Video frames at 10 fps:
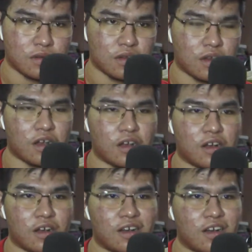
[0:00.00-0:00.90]

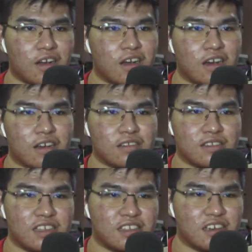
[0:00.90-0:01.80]

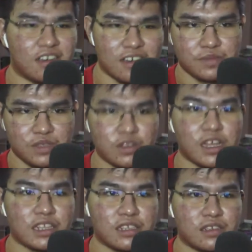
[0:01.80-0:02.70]
Lina. So
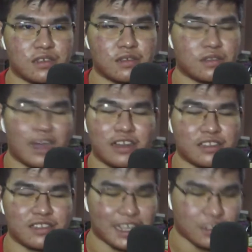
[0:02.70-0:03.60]
that's his.
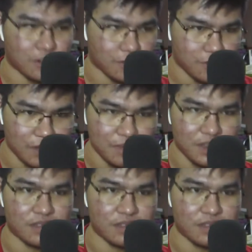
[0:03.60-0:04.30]
That's her weapon.